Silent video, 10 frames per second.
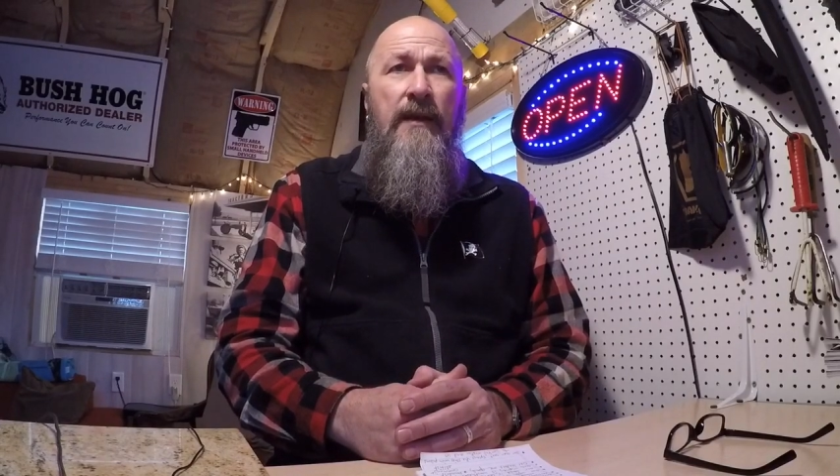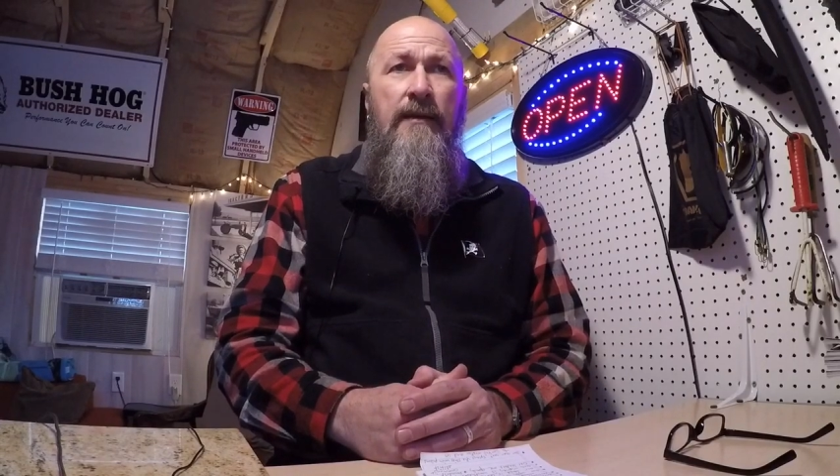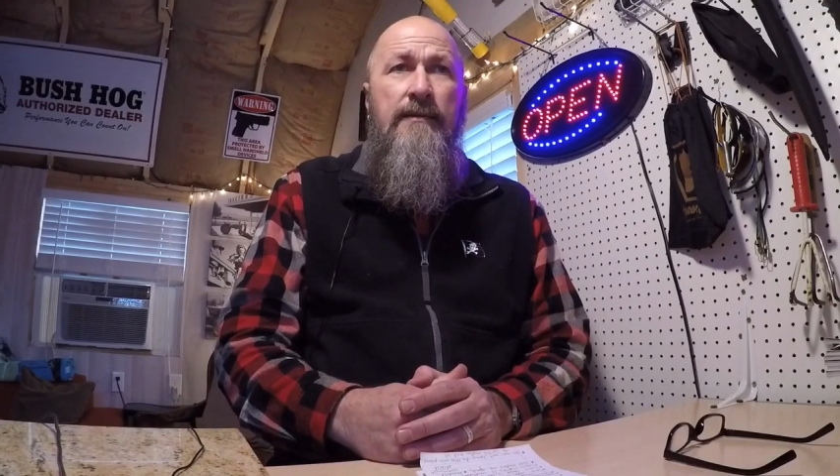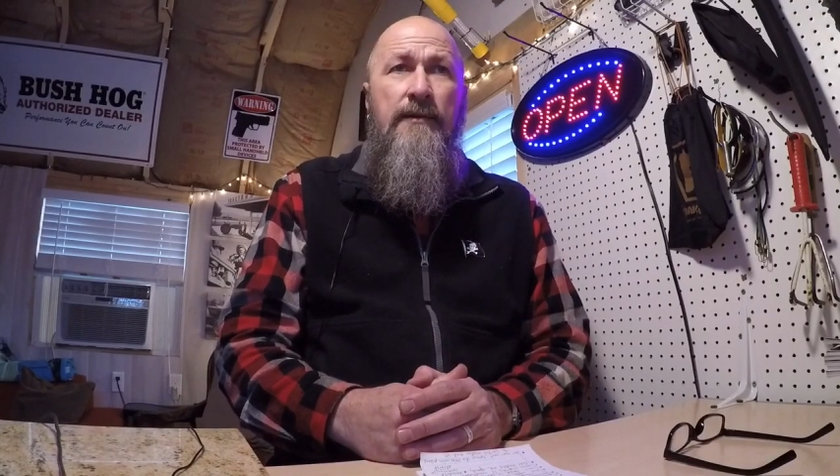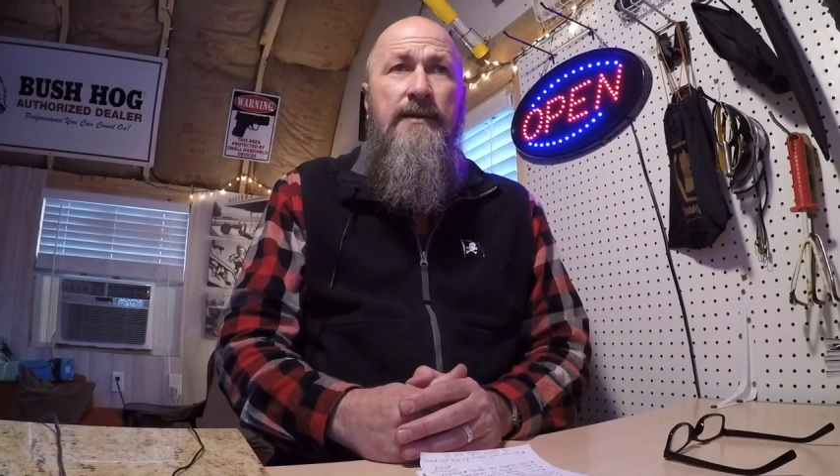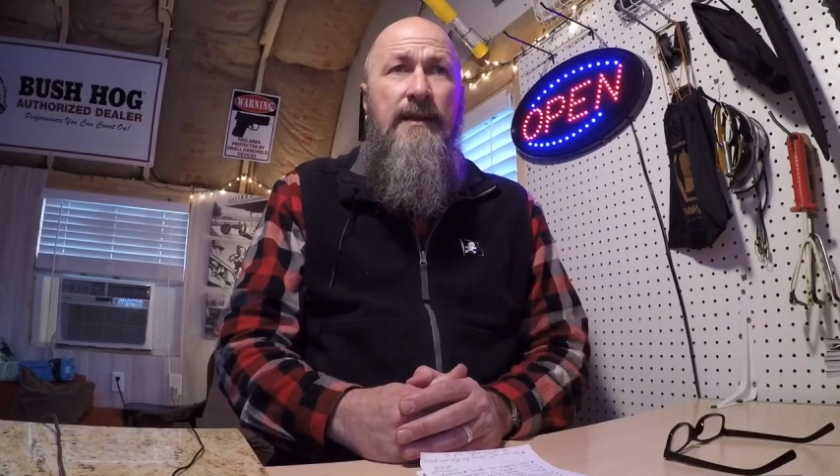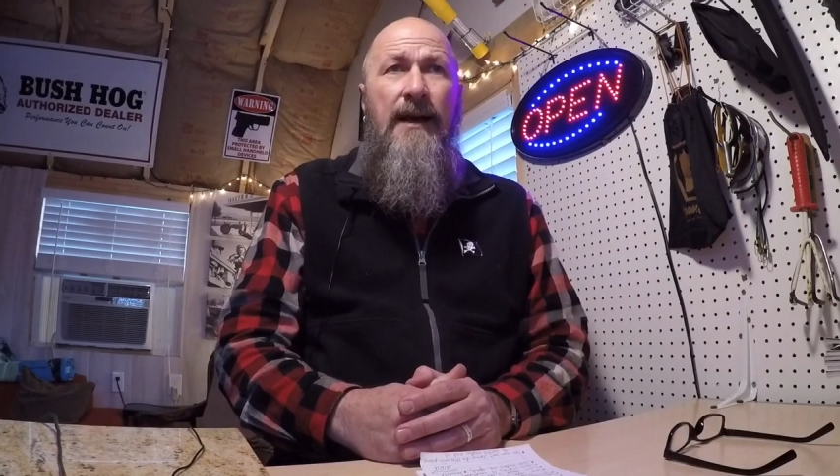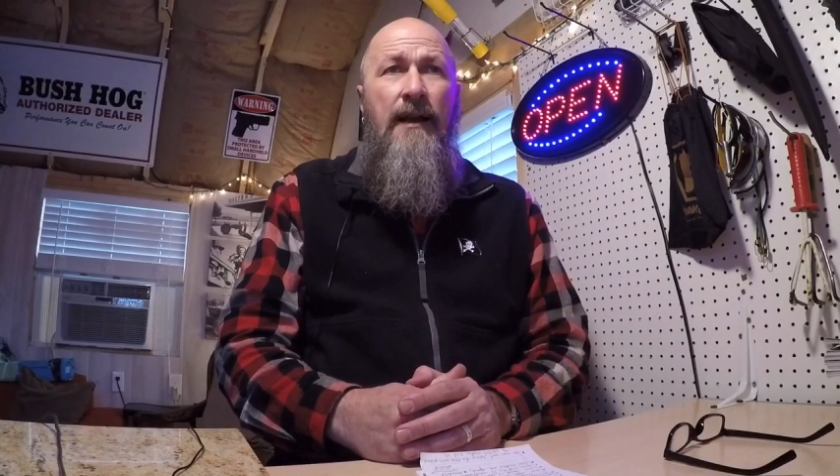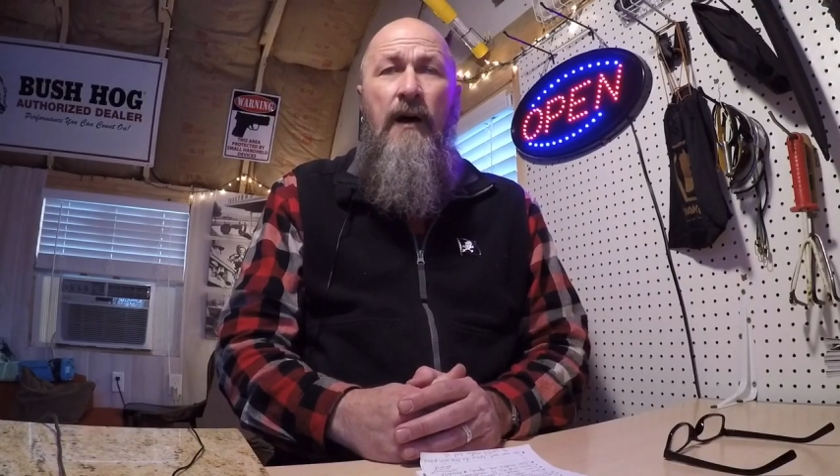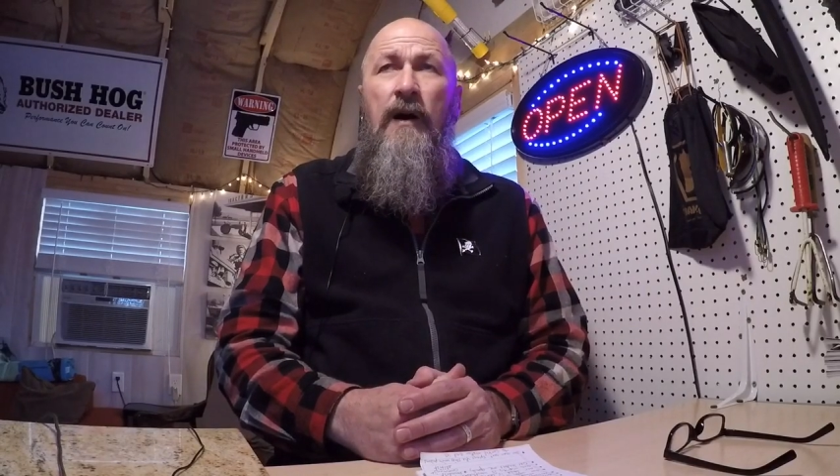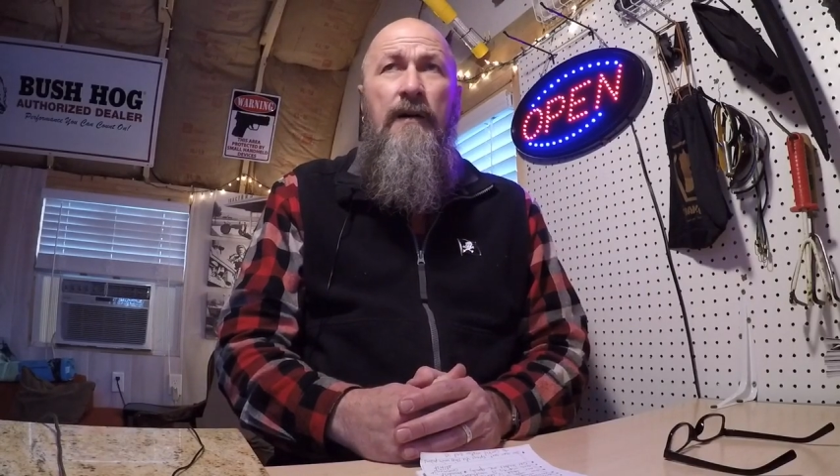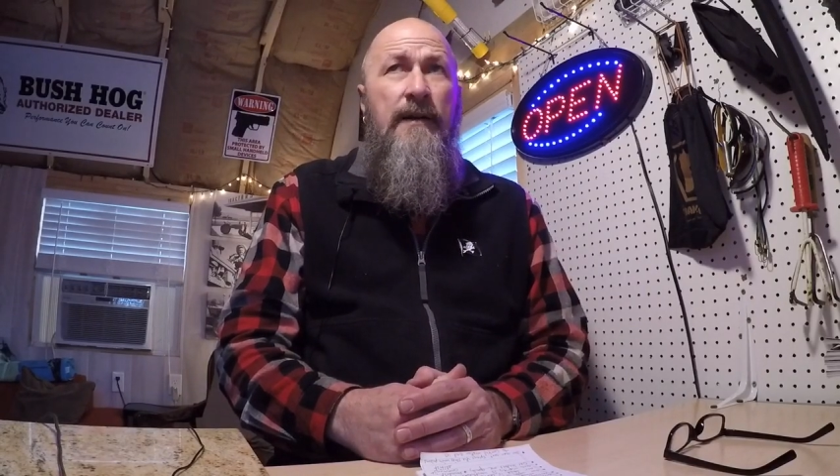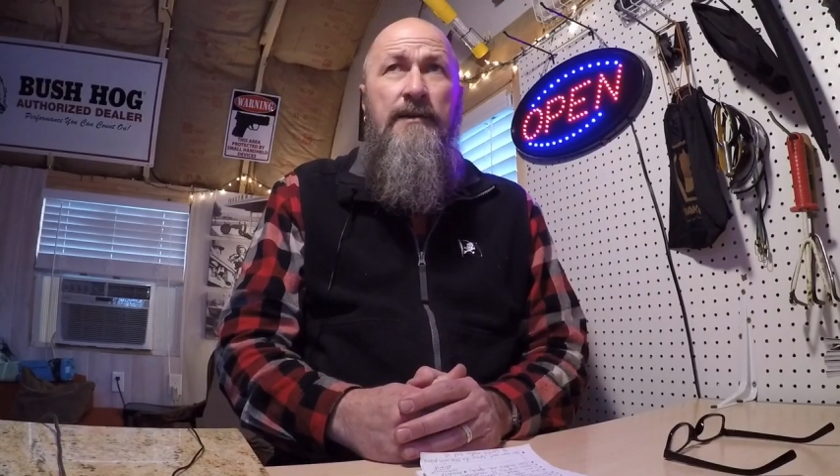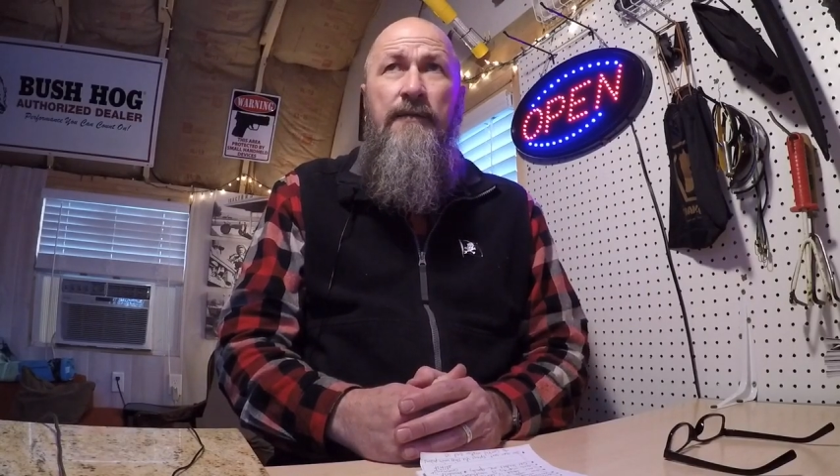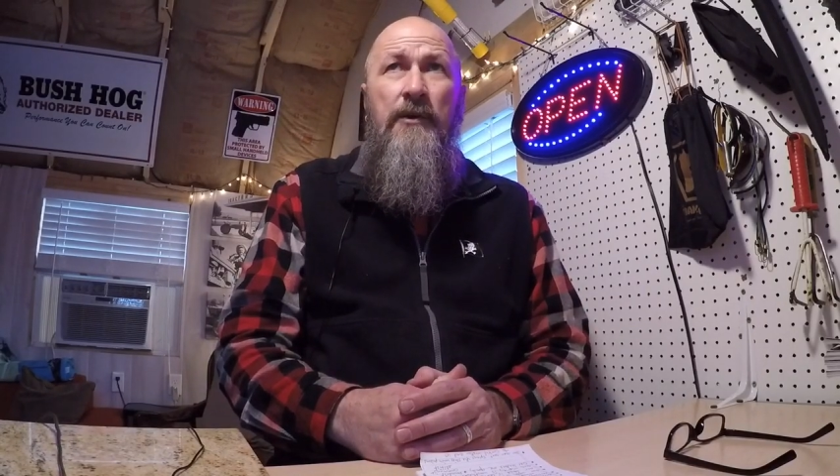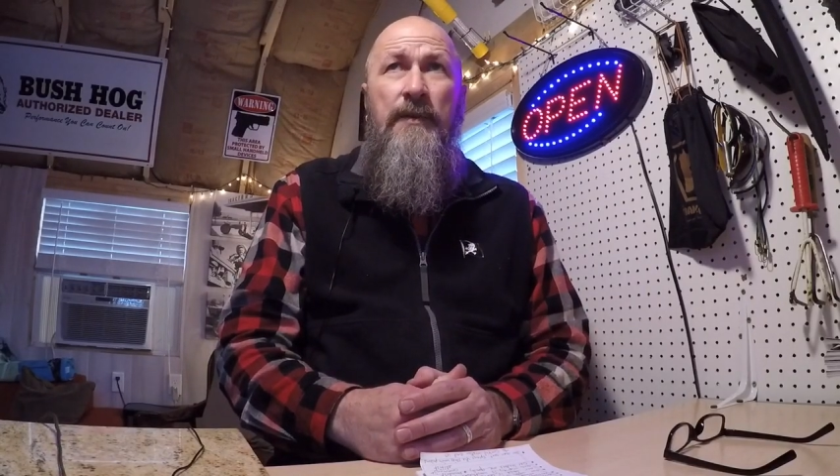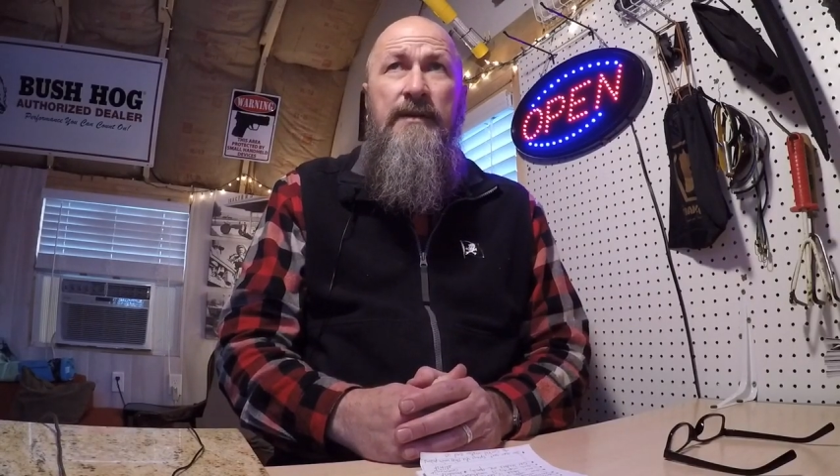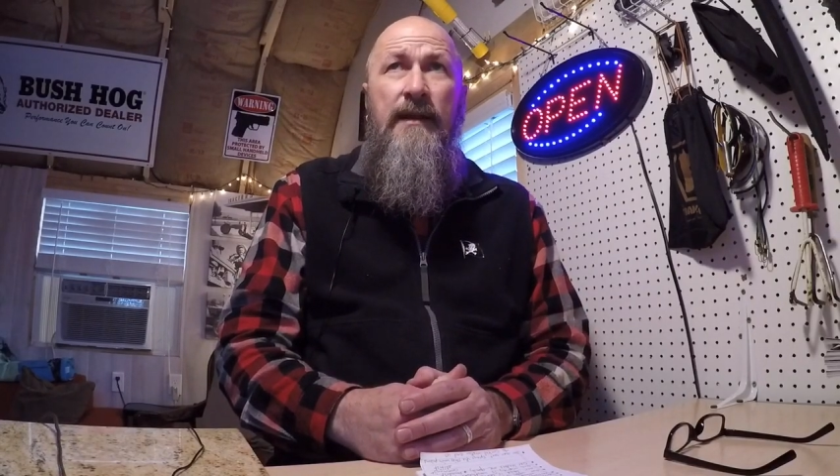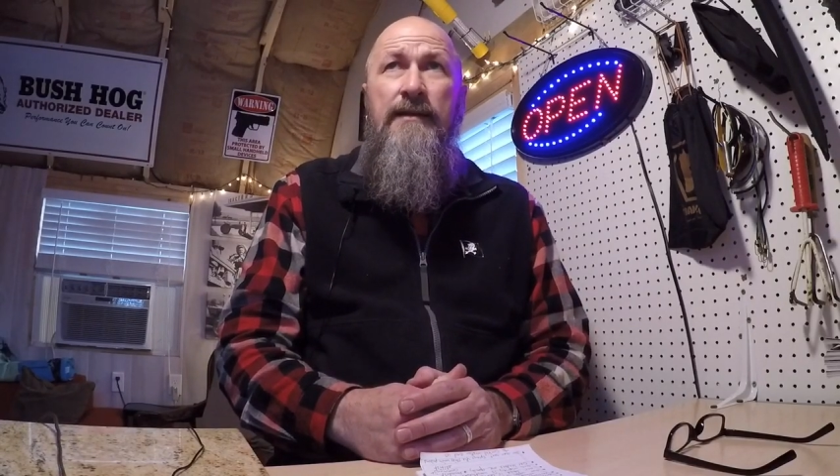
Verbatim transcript: So it's not all, as you've heard me say,